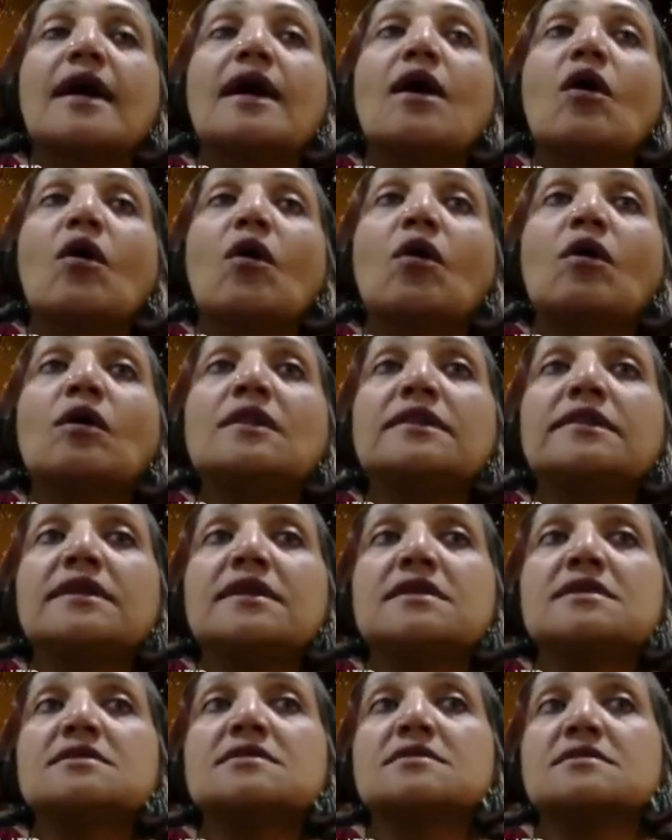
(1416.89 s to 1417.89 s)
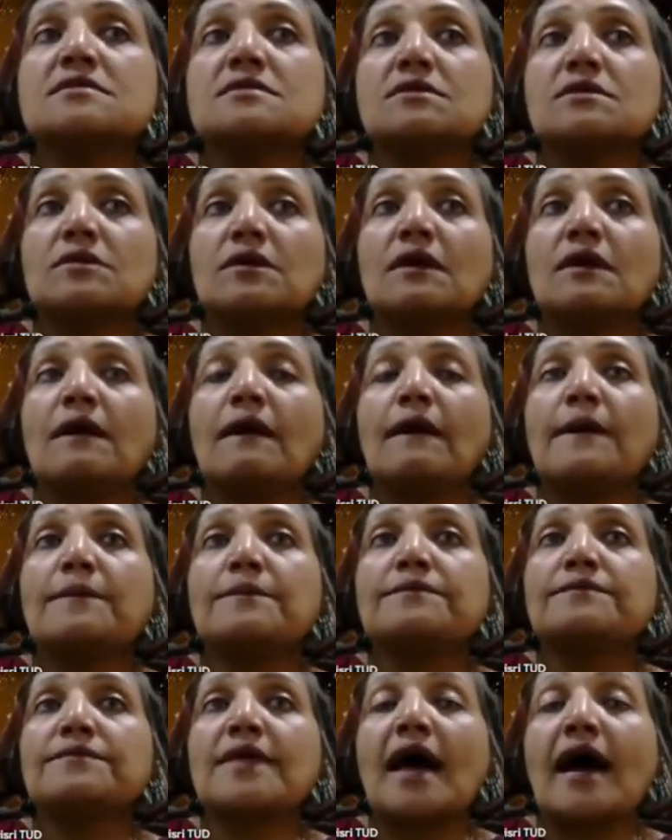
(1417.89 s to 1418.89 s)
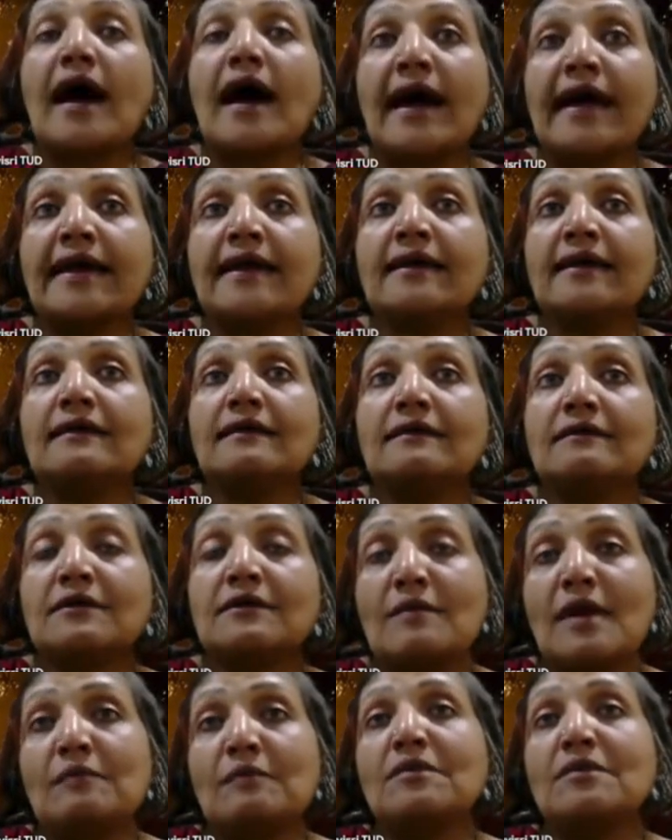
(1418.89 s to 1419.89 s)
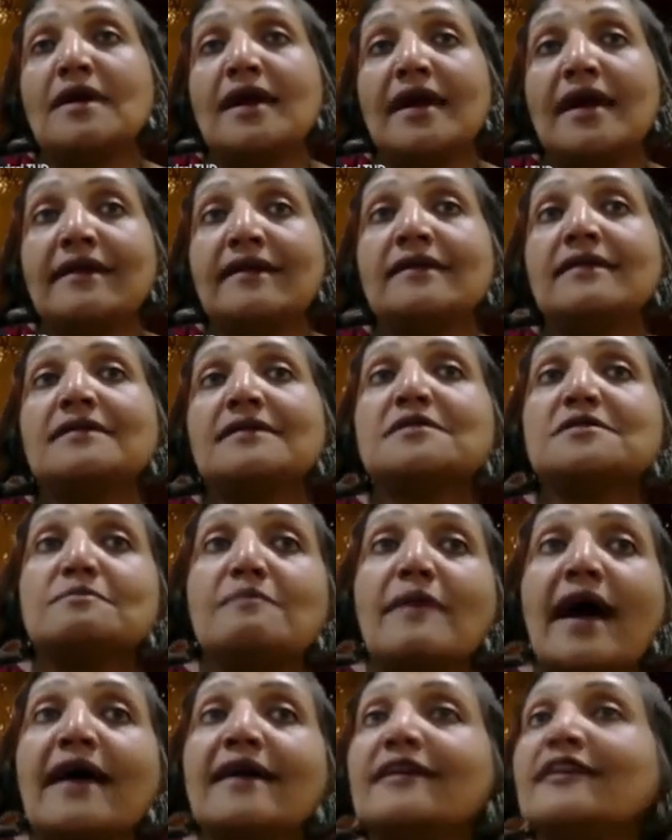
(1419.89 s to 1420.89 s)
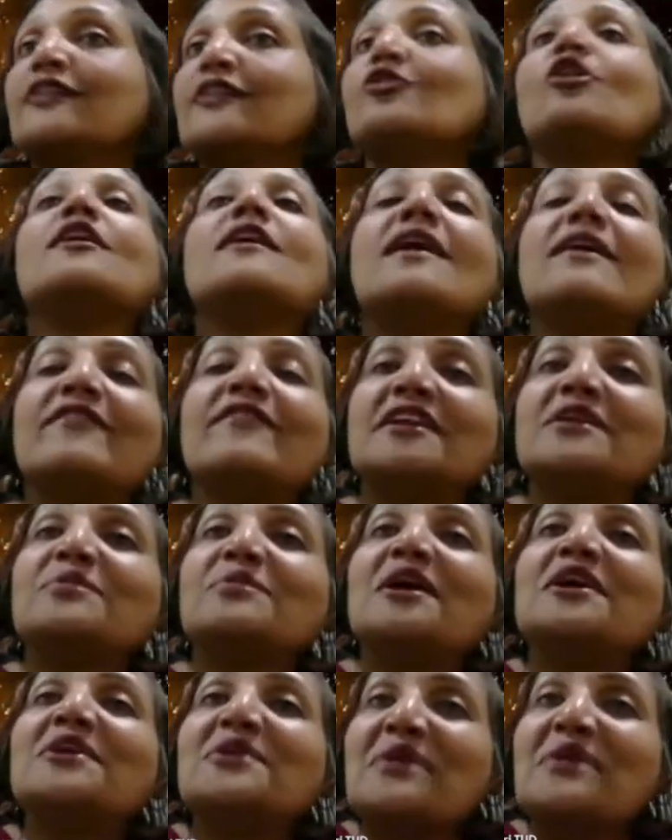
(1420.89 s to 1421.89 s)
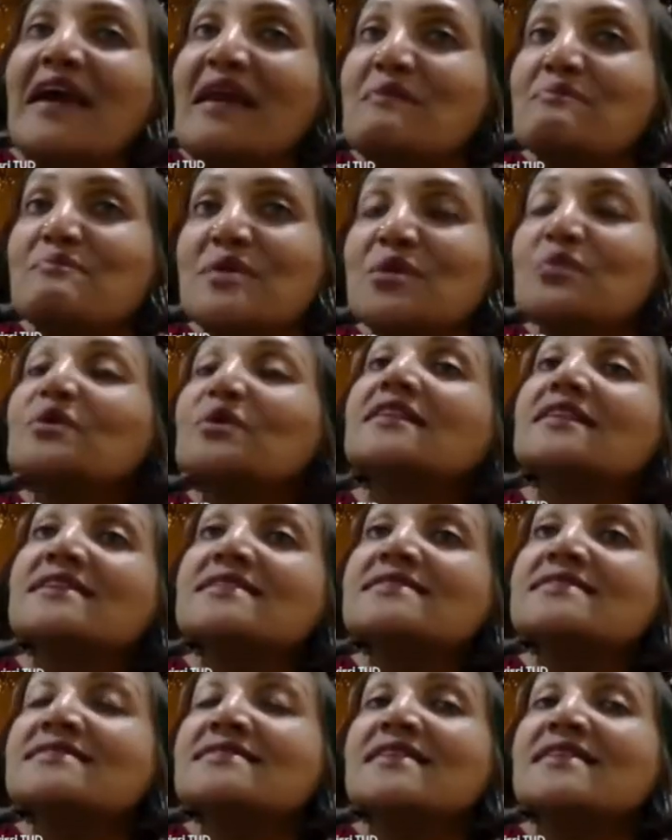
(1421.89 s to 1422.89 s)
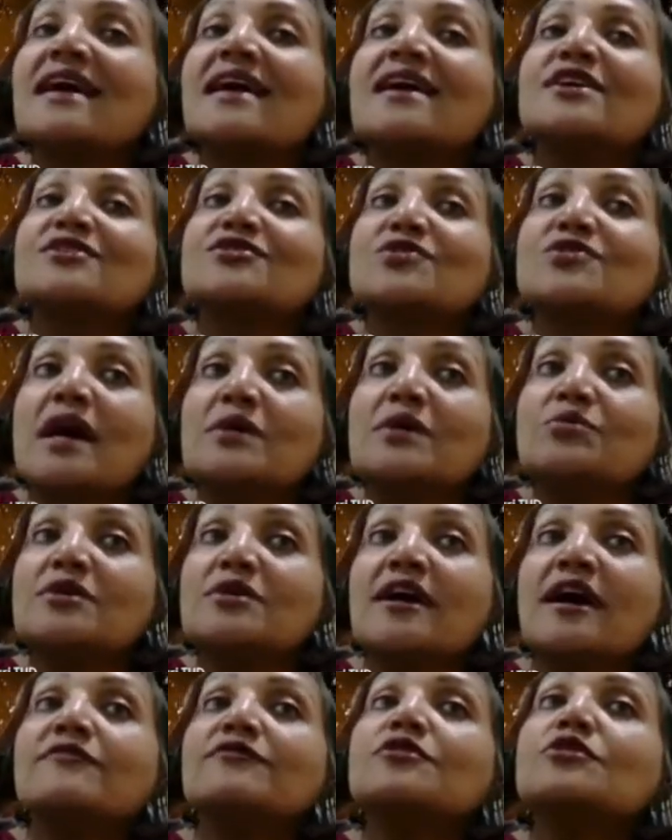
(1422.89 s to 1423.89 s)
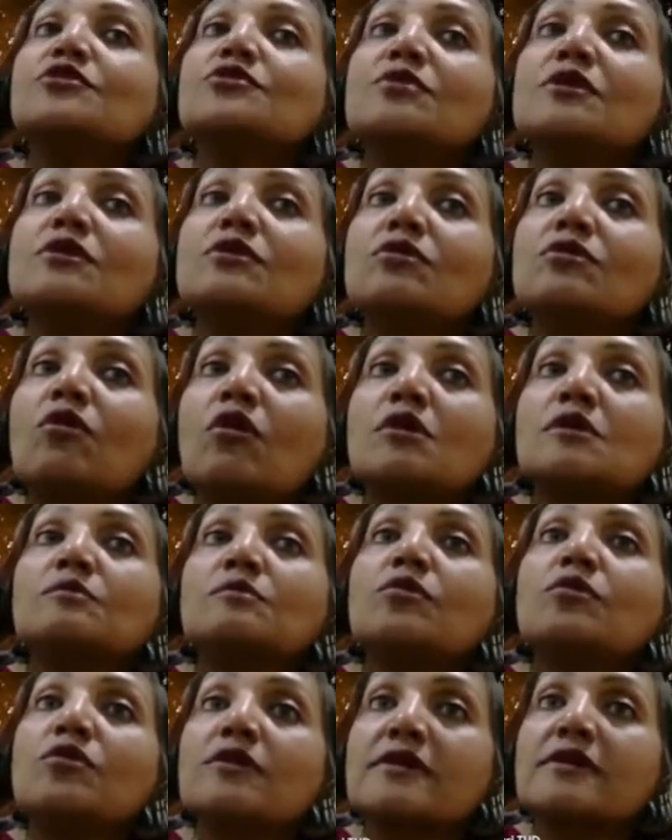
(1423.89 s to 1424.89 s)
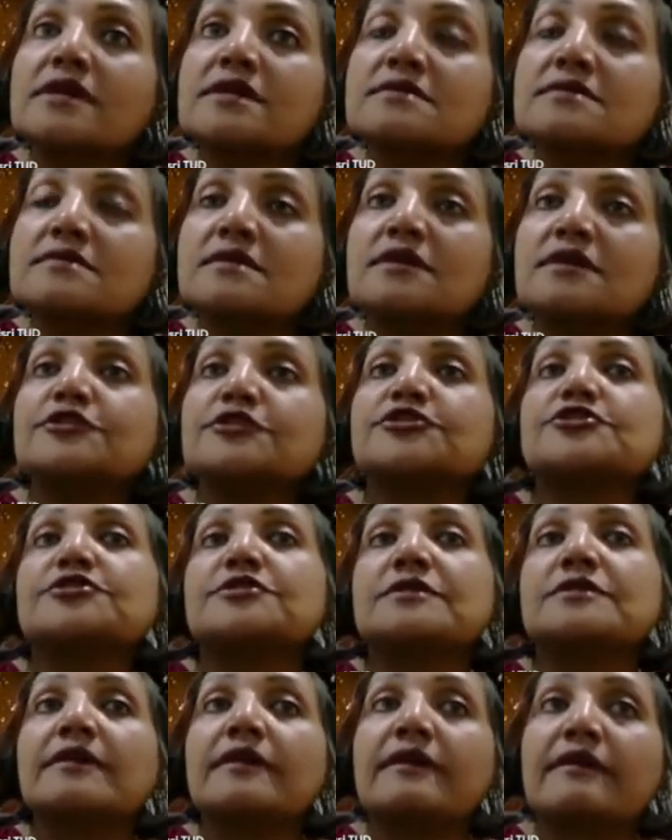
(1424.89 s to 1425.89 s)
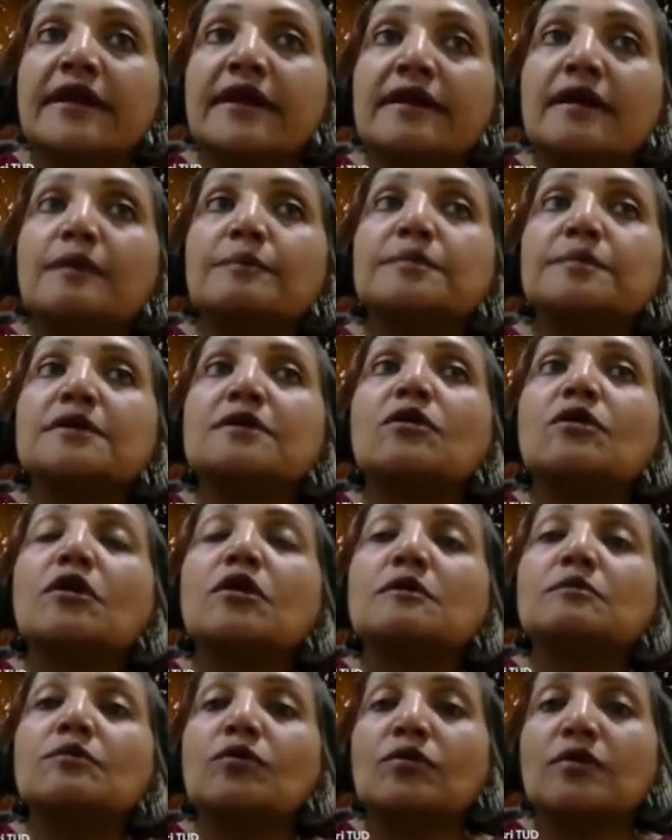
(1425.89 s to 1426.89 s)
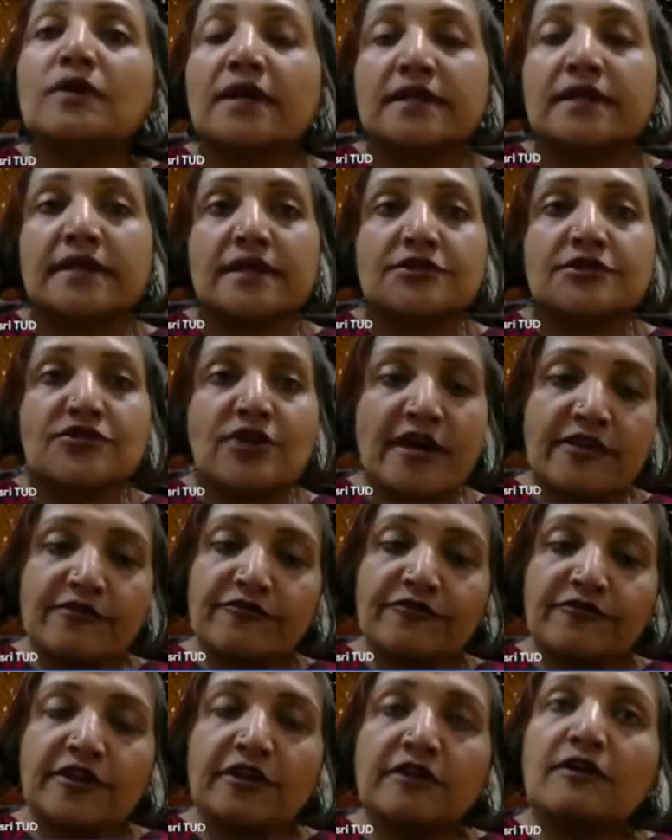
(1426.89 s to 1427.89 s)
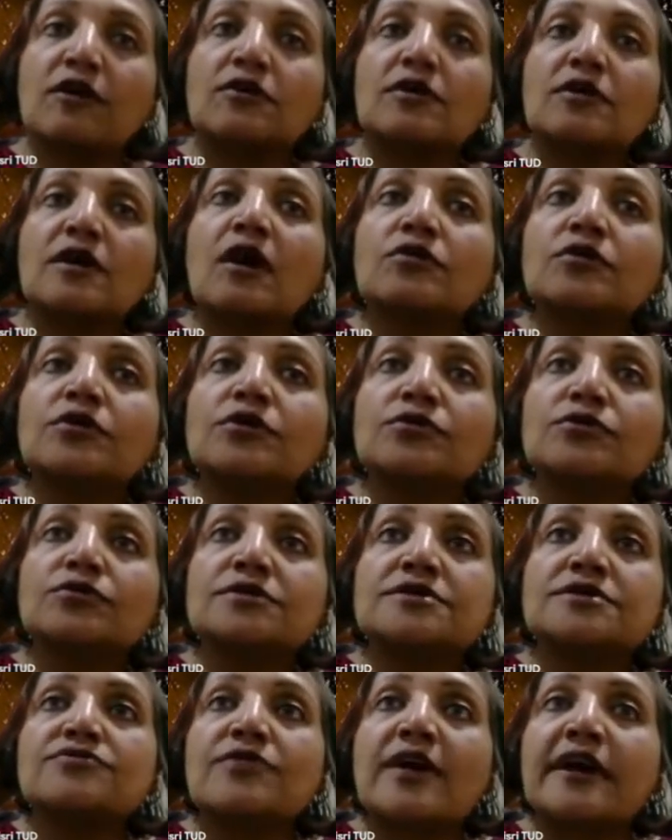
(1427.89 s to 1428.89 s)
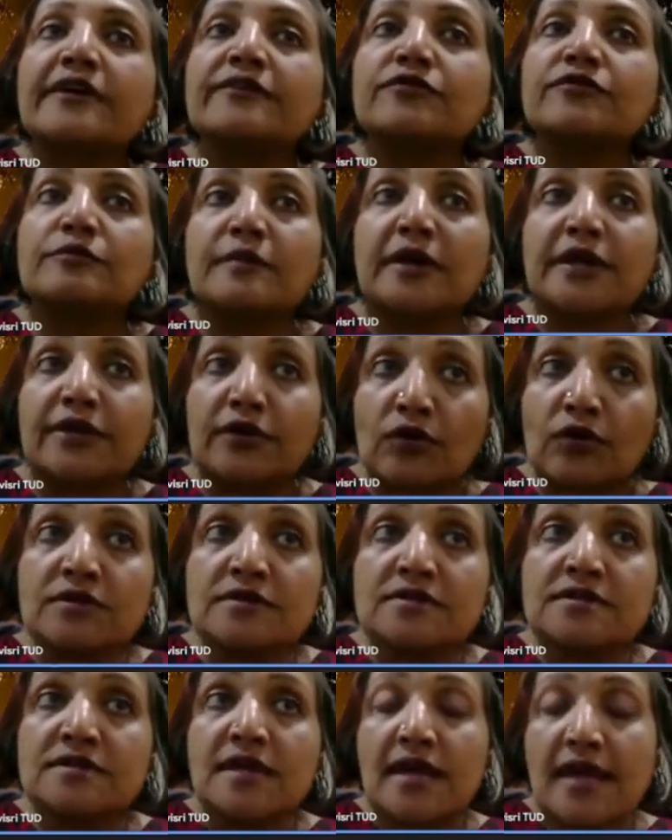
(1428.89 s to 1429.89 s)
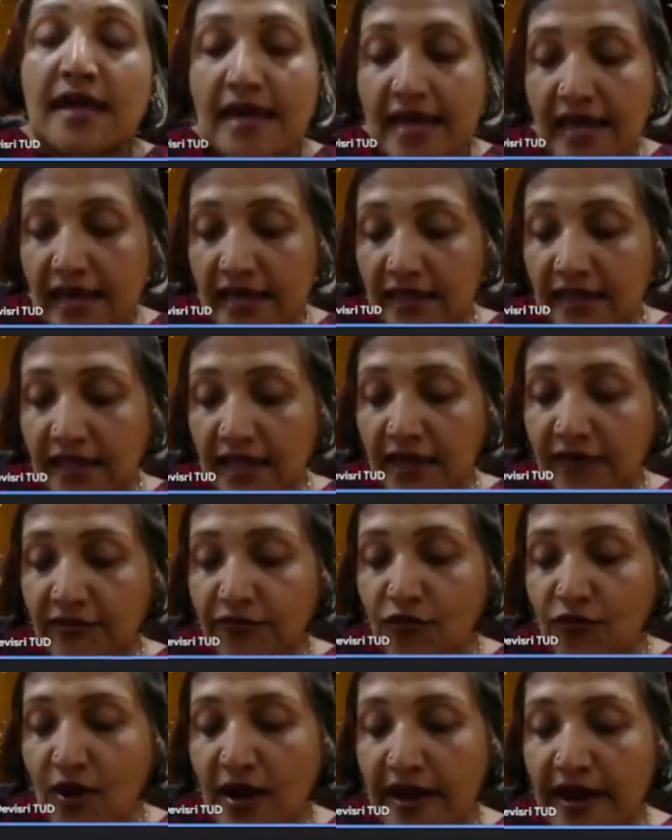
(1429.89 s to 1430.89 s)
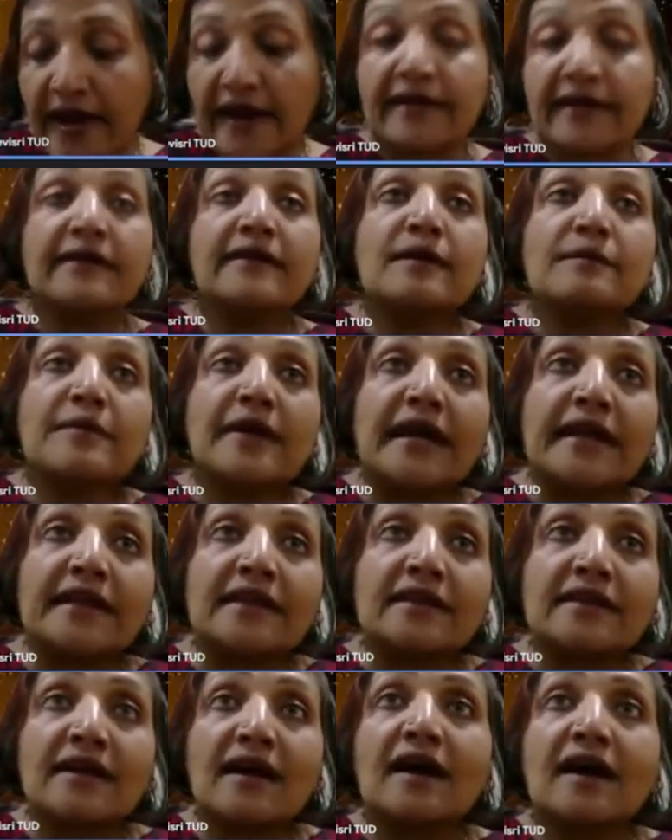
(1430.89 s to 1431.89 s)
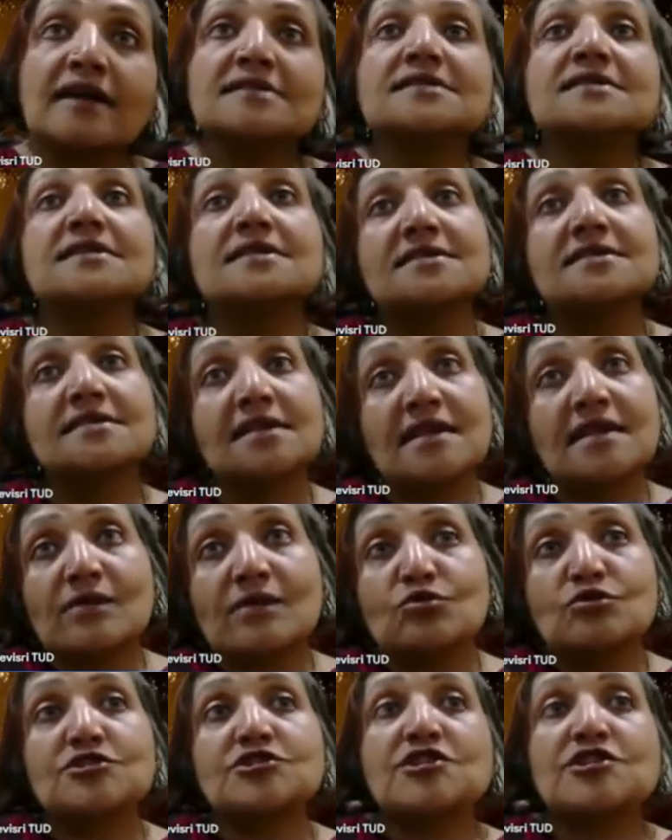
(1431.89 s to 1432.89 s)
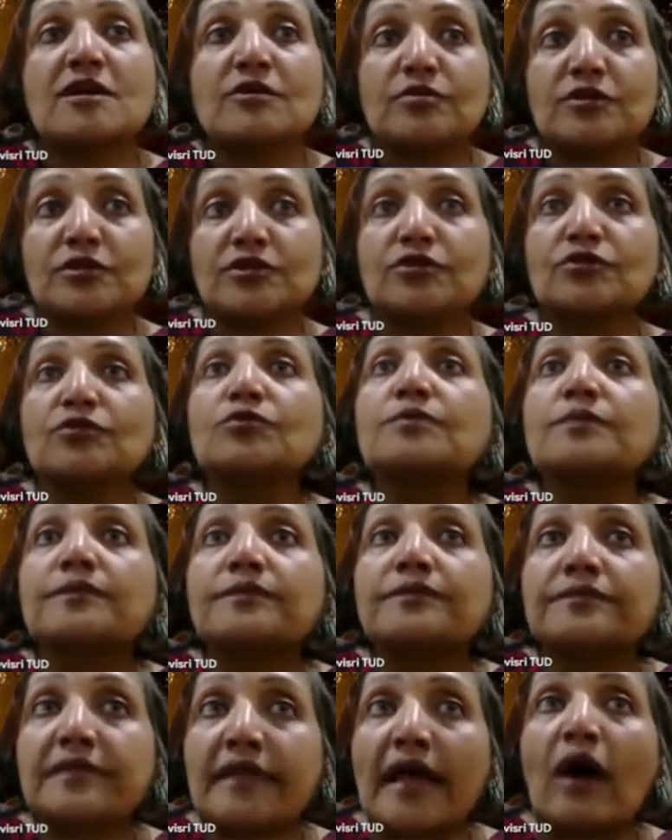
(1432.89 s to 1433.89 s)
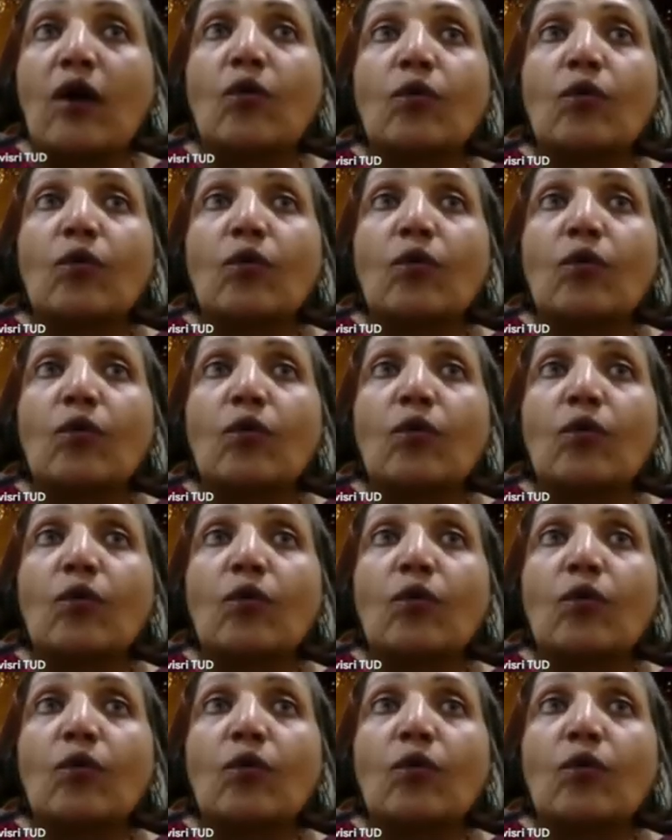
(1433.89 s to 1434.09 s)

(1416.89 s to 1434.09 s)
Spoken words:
All these, I remember 18 years back, did not have anyone to help me with this. So I would have to do a lot more research, read up a lot more, and then try and figure out how to do this right for my dogs. And therefore, I ended up getting the answers that I would share with you now.